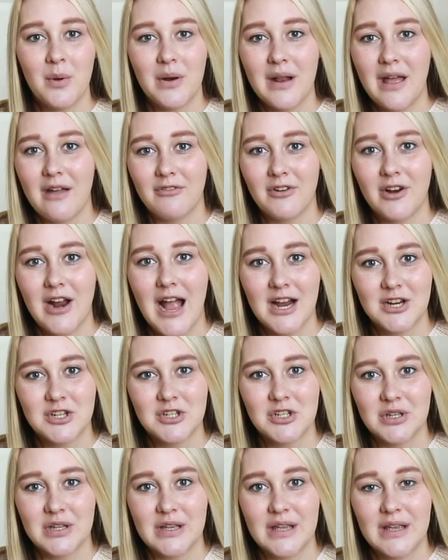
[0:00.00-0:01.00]
won't ever
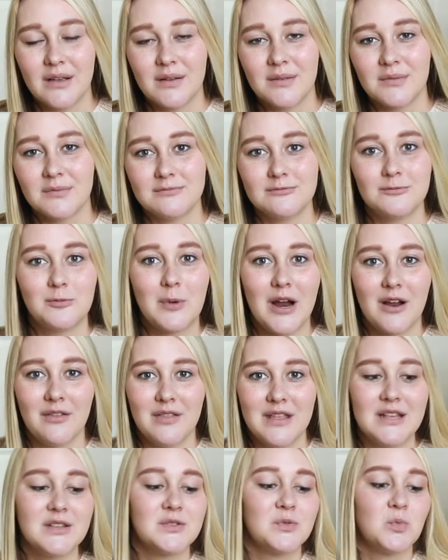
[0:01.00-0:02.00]
actually wear
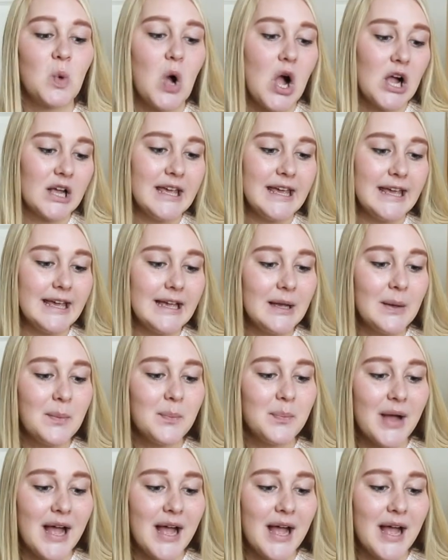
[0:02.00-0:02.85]
these walking,